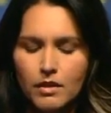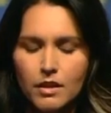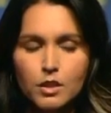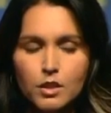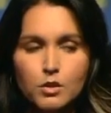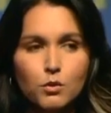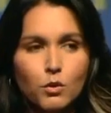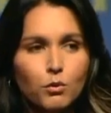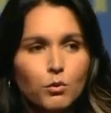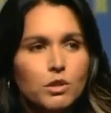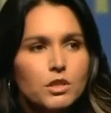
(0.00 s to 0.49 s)

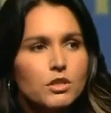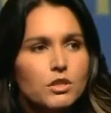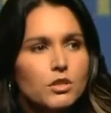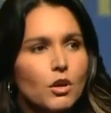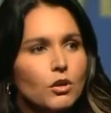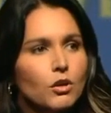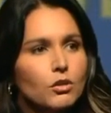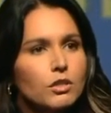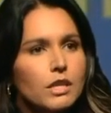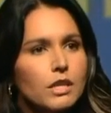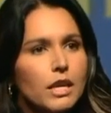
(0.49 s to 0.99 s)
This will
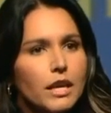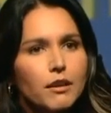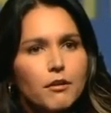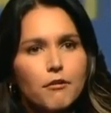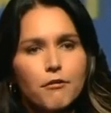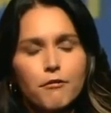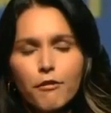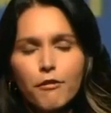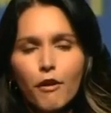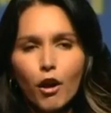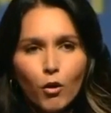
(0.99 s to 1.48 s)
result in
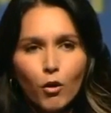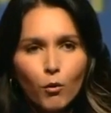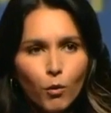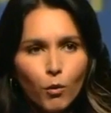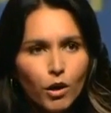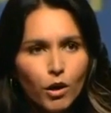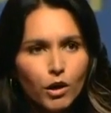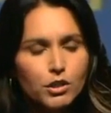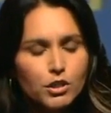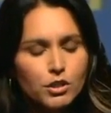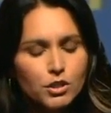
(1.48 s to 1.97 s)
a far
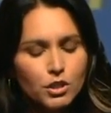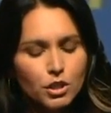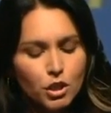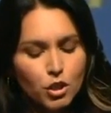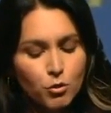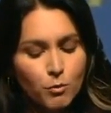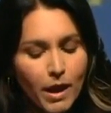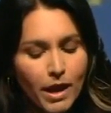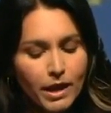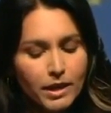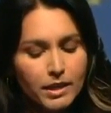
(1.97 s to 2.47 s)
worse
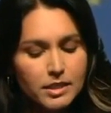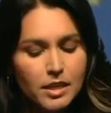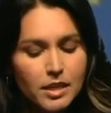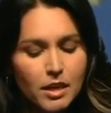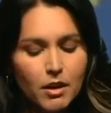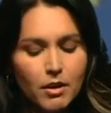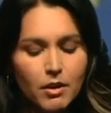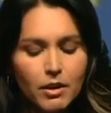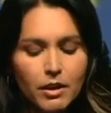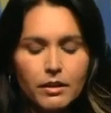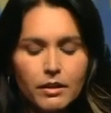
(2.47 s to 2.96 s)

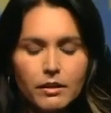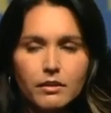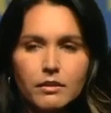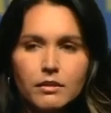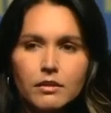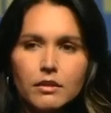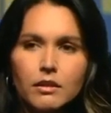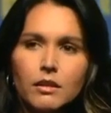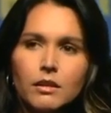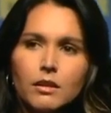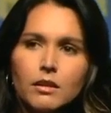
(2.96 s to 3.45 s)

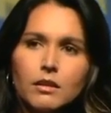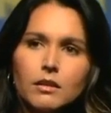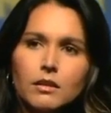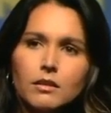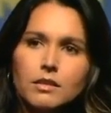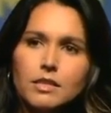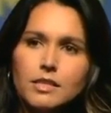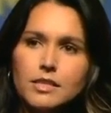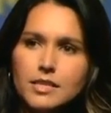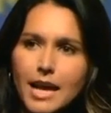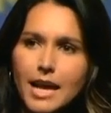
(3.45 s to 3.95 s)
humanitarian
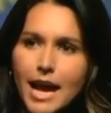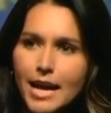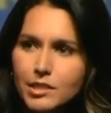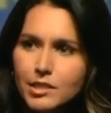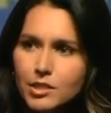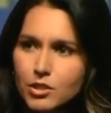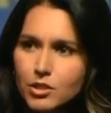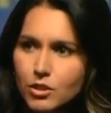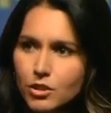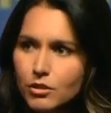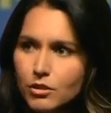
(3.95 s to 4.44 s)

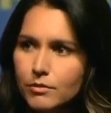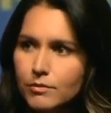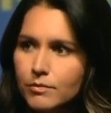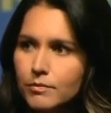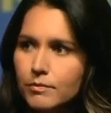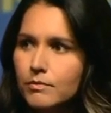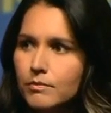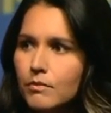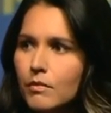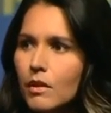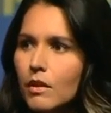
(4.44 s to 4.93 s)
disaster,
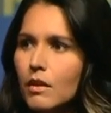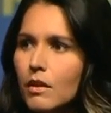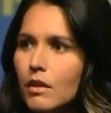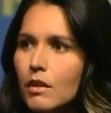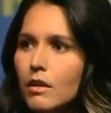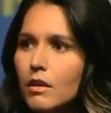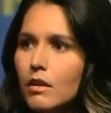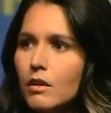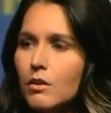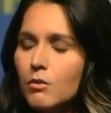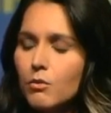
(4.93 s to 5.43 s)

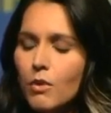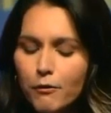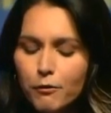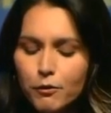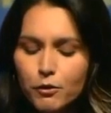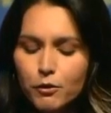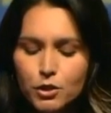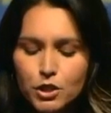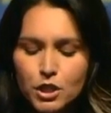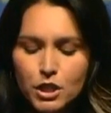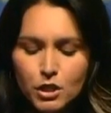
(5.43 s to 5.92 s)

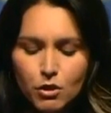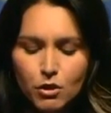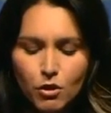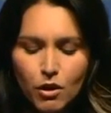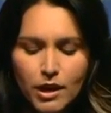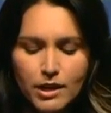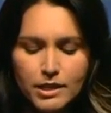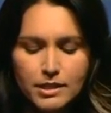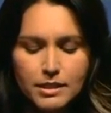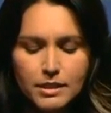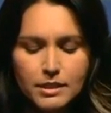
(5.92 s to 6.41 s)
refugee
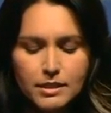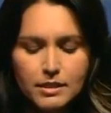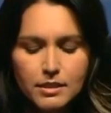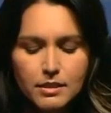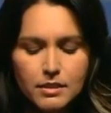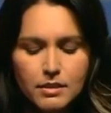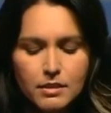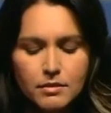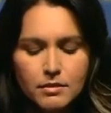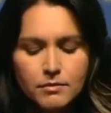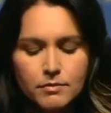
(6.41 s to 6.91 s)

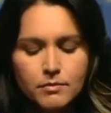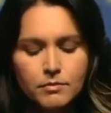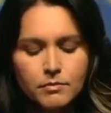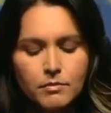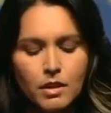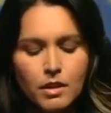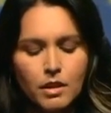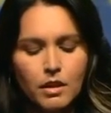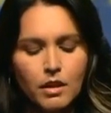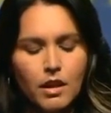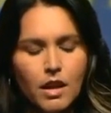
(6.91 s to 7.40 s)
crisis,
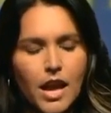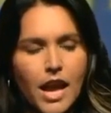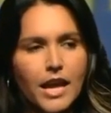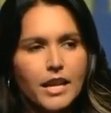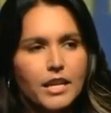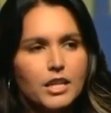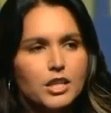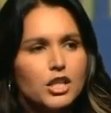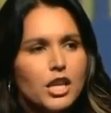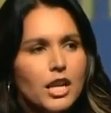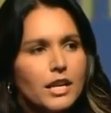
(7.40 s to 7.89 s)

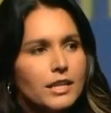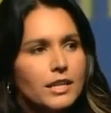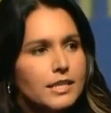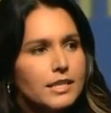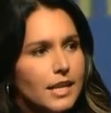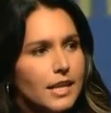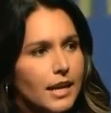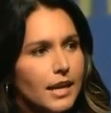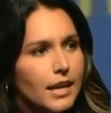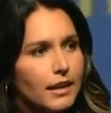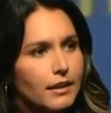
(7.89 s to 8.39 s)
and a
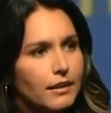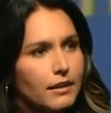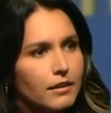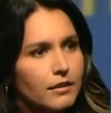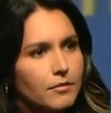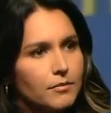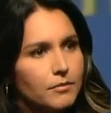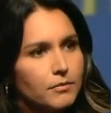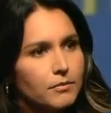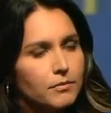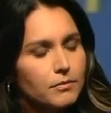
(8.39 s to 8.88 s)
genocide
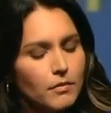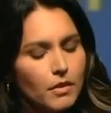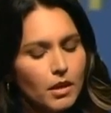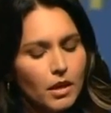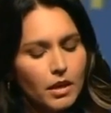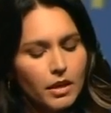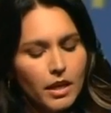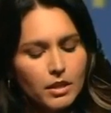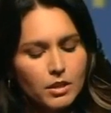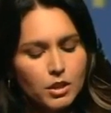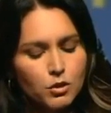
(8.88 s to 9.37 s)

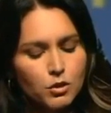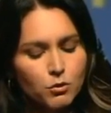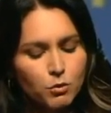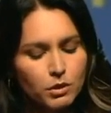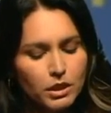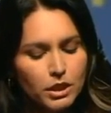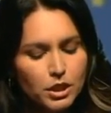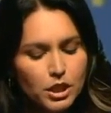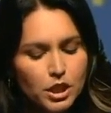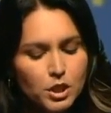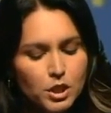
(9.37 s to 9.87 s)
against
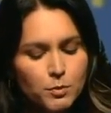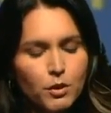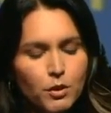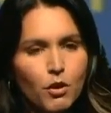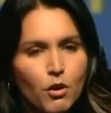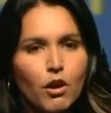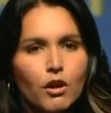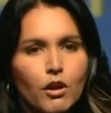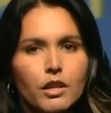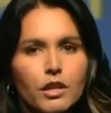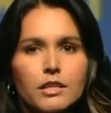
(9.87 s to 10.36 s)
religious
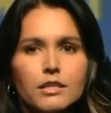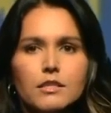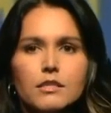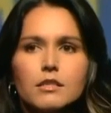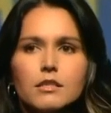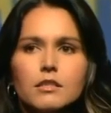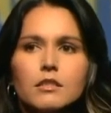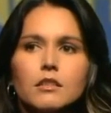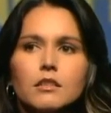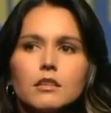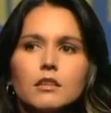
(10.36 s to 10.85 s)

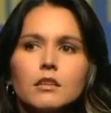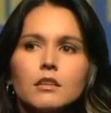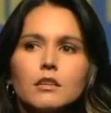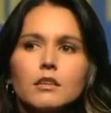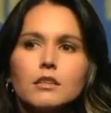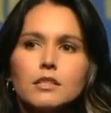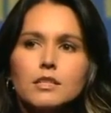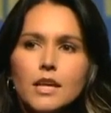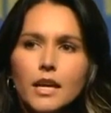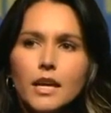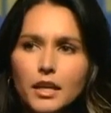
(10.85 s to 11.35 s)
minorities,
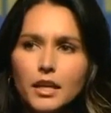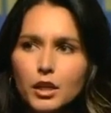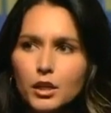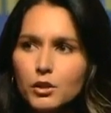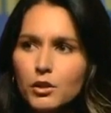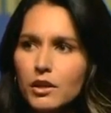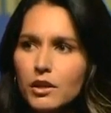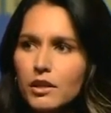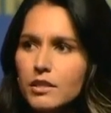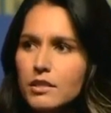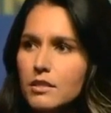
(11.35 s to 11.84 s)

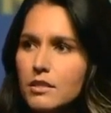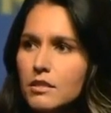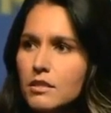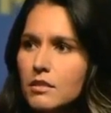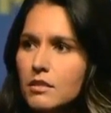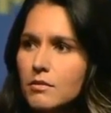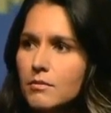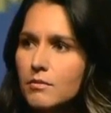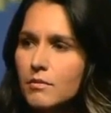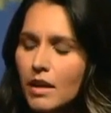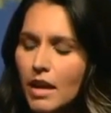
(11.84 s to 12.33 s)

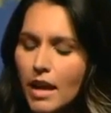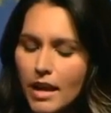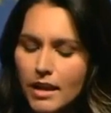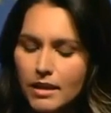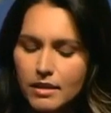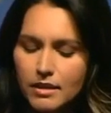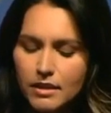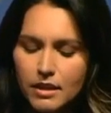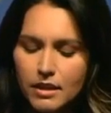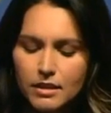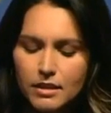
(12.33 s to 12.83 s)
secularists,
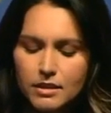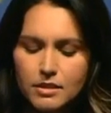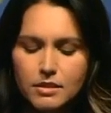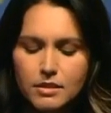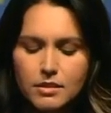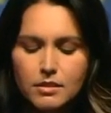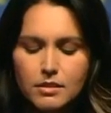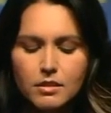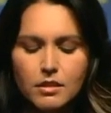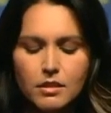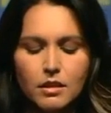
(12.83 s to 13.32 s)

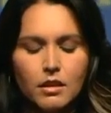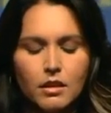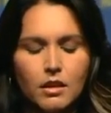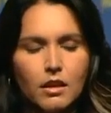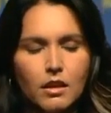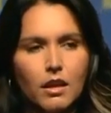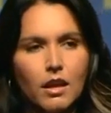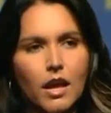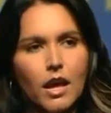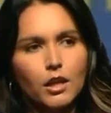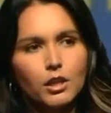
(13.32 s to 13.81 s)
atheists,
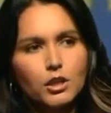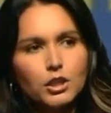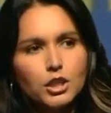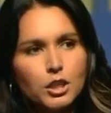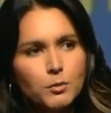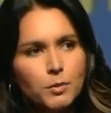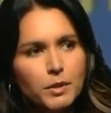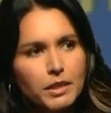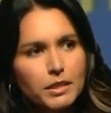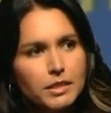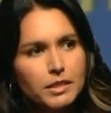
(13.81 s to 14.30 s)

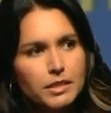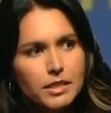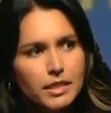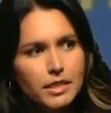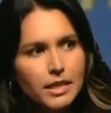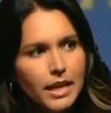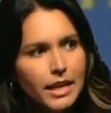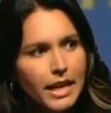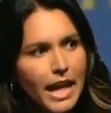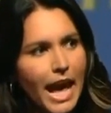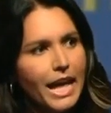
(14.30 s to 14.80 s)

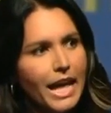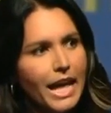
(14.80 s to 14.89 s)
LGBT, and